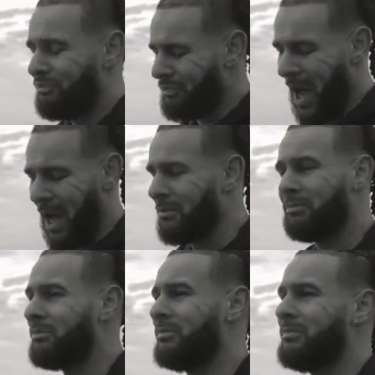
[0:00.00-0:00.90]
Nah,
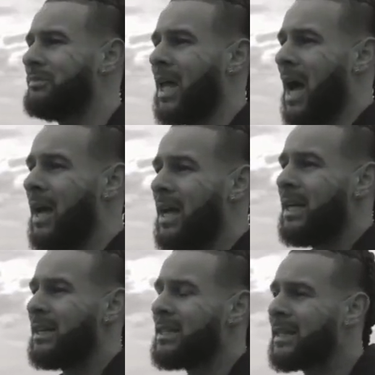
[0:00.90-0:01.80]
nah,
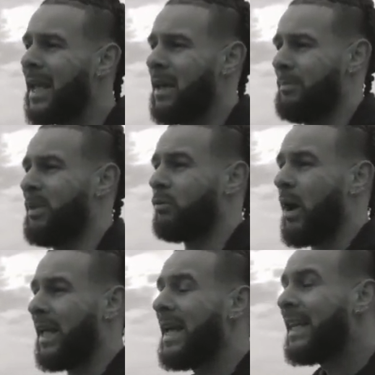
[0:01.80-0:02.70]
this can't be
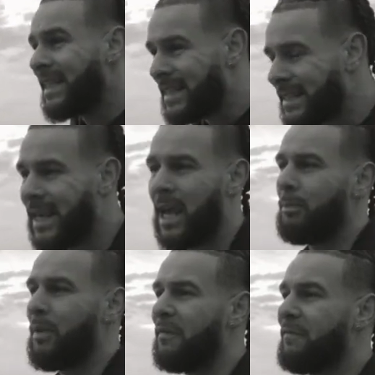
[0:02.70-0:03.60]
right. This can't
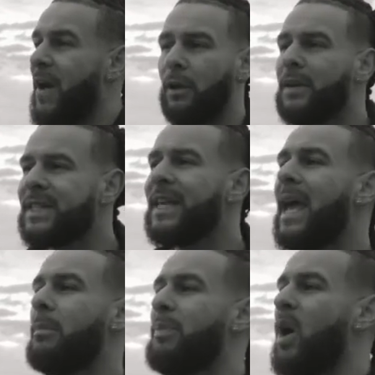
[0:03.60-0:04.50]
be fair. This
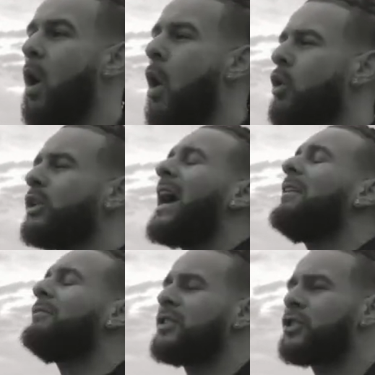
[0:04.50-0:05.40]
can't be all.
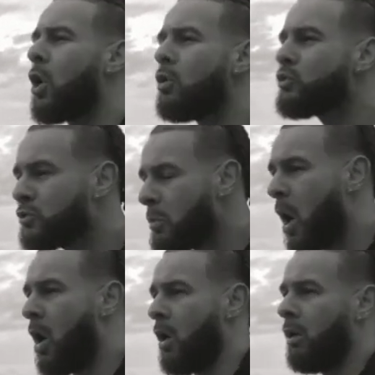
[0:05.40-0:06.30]
Life is so small.